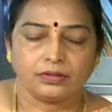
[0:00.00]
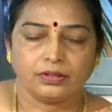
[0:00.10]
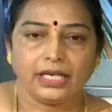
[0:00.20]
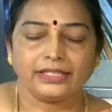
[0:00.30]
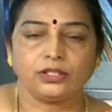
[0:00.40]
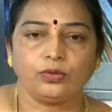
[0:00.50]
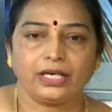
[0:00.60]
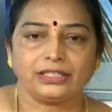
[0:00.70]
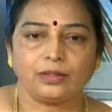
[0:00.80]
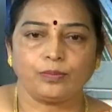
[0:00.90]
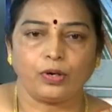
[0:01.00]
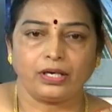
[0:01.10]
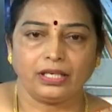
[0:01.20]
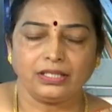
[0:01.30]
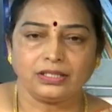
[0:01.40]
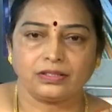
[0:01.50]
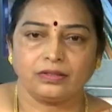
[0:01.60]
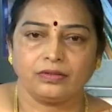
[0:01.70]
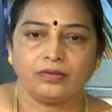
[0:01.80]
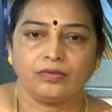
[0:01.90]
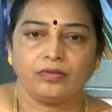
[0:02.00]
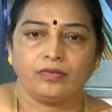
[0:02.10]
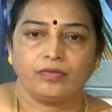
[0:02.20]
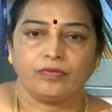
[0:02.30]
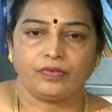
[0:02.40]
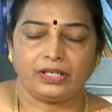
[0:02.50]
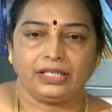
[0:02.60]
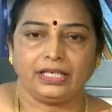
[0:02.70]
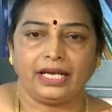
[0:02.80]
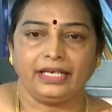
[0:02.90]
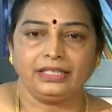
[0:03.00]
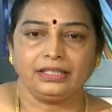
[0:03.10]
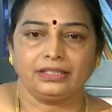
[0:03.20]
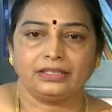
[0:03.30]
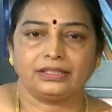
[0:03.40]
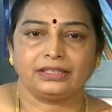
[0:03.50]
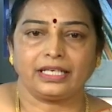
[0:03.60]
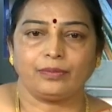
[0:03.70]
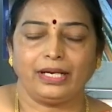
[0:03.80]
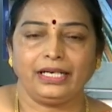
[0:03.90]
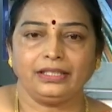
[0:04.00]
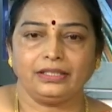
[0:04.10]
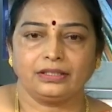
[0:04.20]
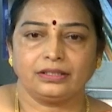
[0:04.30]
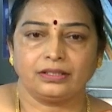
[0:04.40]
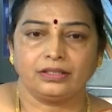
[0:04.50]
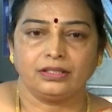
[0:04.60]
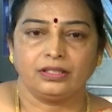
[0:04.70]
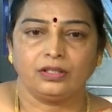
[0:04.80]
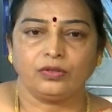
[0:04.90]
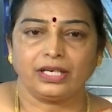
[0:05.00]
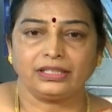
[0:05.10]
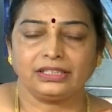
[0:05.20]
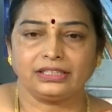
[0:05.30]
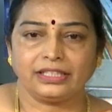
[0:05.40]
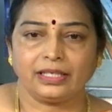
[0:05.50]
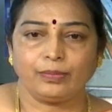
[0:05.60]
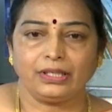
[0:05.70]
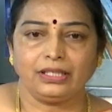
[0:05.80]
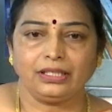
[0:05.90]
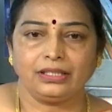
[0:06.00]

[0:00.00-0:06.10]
let us look at some models for a line segment. Look at this table.